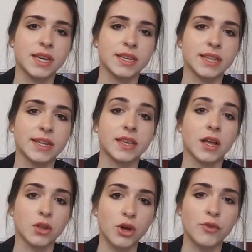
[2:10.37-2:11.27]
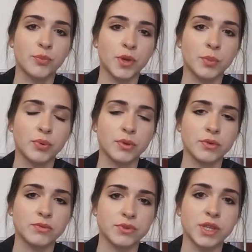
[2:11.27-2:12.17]
that a lot of
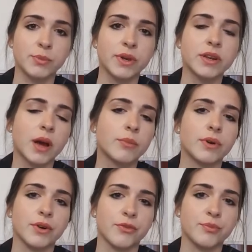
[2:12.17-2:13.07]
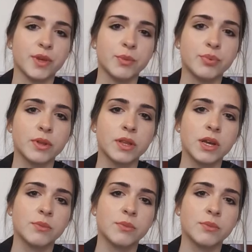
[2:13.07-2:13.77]
people, really big number of people,